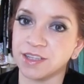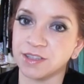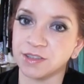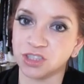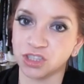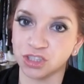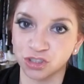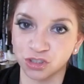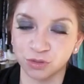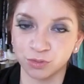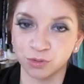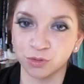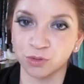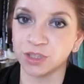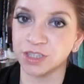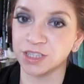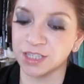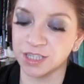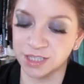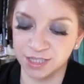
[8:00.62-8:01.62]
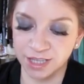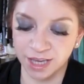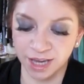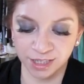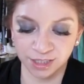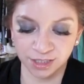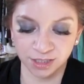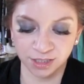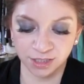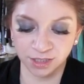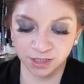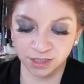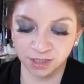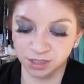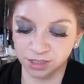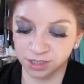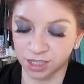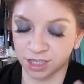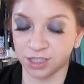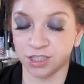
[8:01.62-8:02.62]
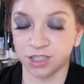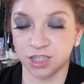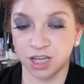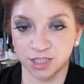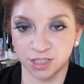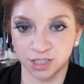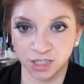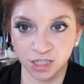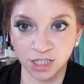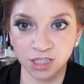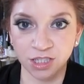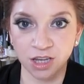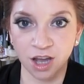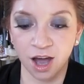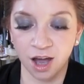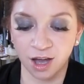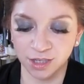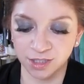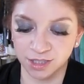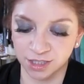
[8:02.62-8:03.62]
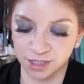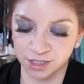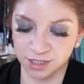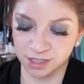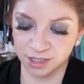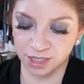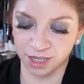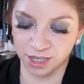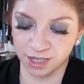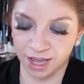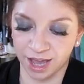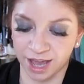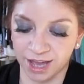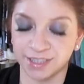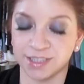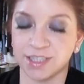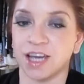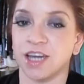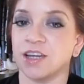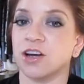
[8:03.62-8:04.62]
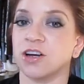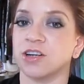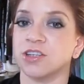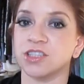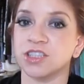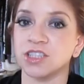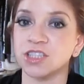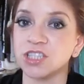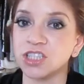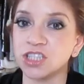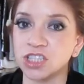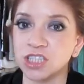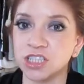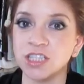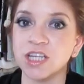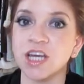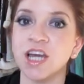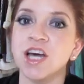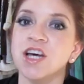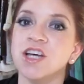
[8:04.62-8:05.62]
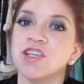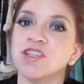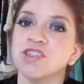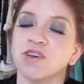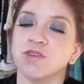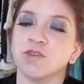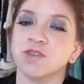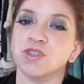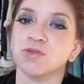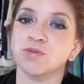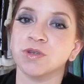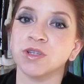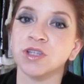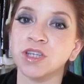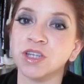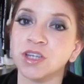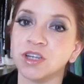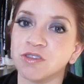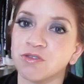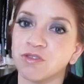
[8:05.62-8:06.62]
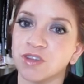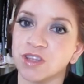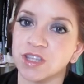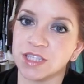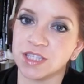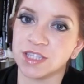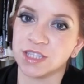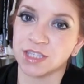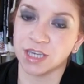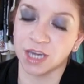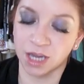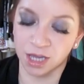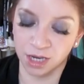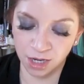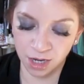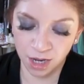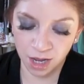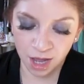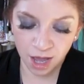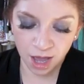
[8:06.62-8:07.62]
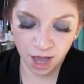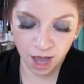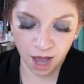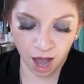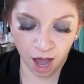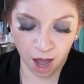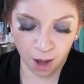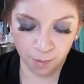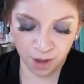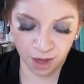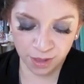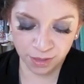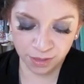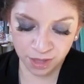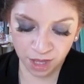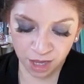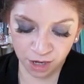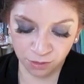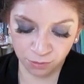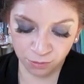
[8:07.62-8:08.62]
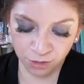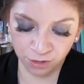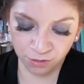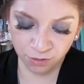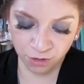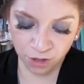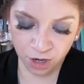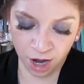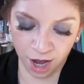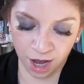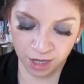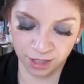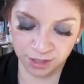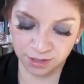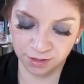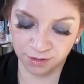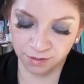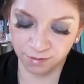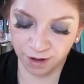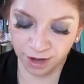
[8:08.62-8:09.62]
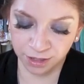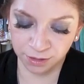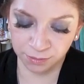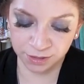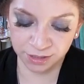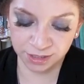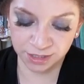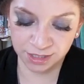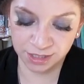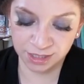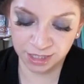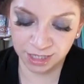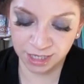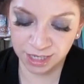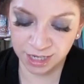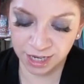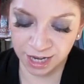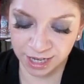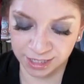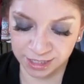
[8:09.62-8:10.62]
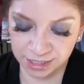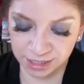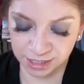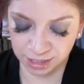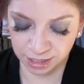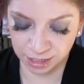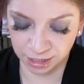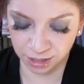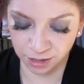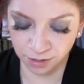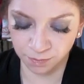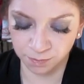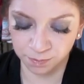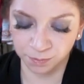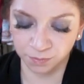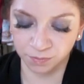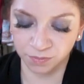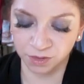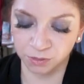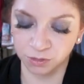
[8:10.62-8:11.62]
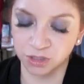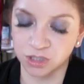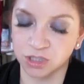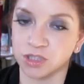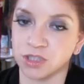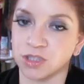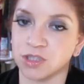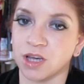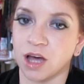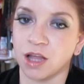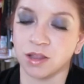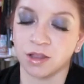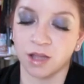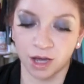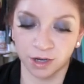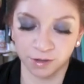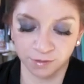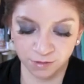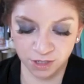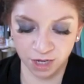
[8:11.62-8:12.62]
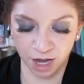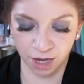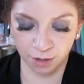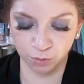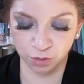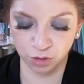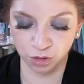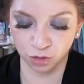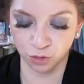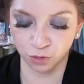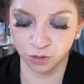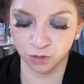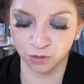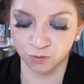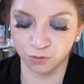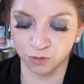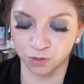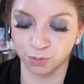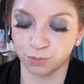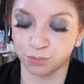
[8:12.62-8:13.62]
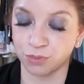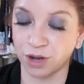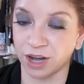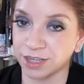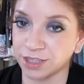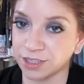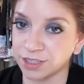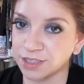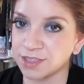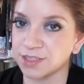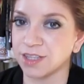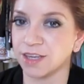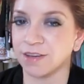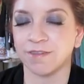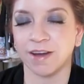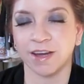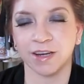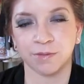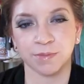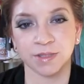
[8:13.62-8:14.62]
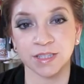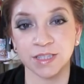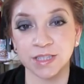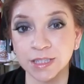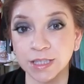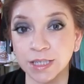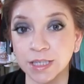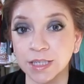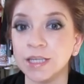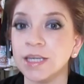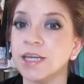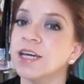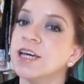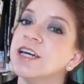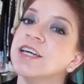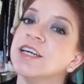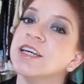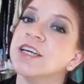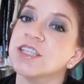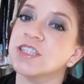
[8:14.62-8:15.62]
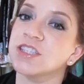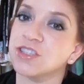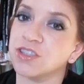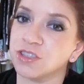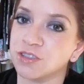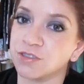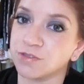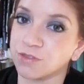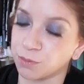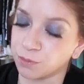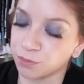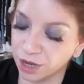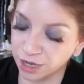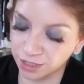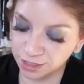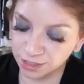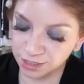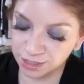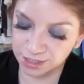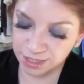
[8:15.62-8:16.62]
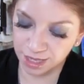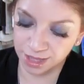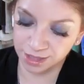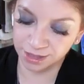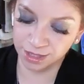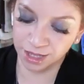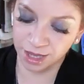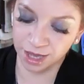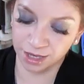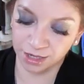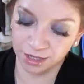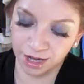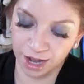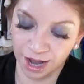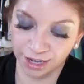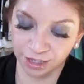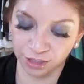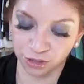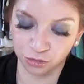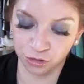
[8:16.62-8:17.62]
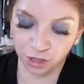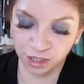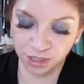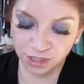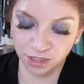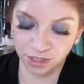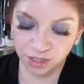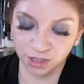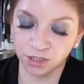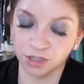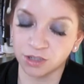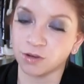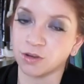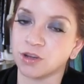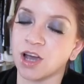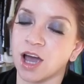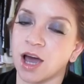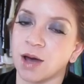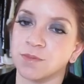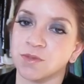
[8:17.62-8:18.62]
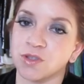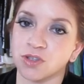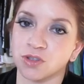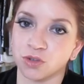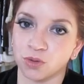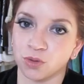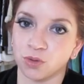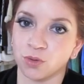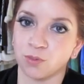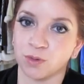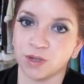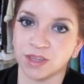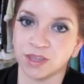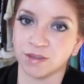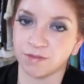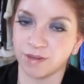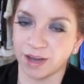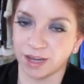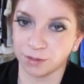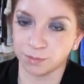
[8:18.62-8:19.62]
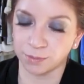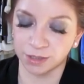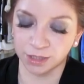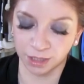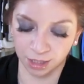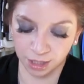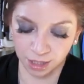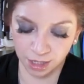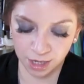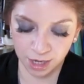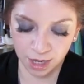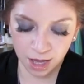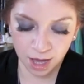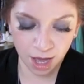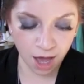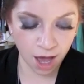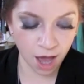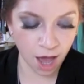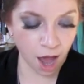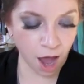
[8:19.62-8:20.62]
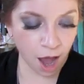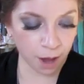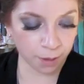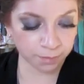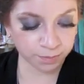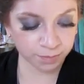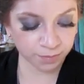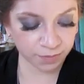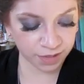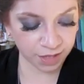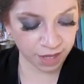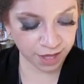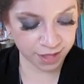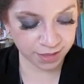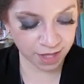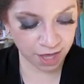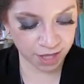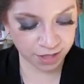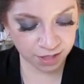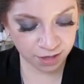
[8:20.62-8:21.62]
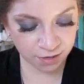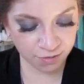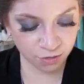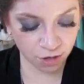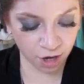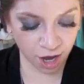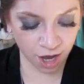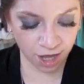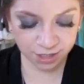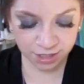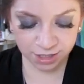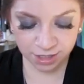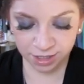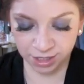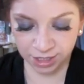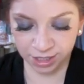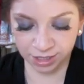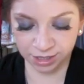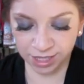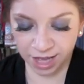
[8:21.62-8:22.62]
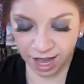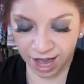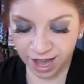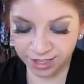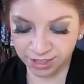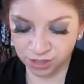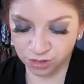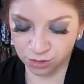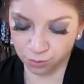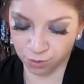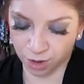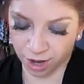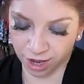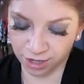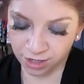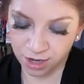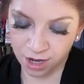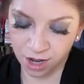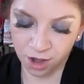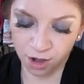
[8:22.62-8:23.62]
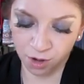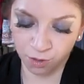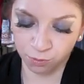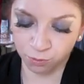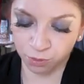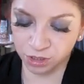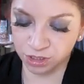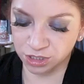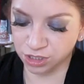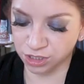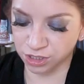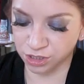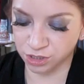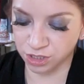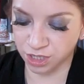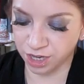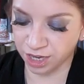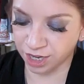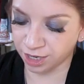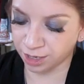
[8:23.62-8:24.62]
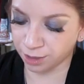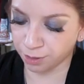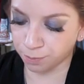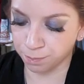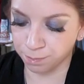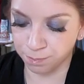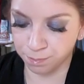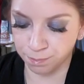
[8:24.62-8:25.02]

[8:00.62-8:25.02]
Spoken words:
ginger root it does detox. It's an anti-carcinogen, so it's really good for the skin. And then we've got vitamin C and E, which is a lot of times used for brightness. Like vitamin C is used for brightness, and then hydration comes through with the vitamin E. And then they've got the last one, which is a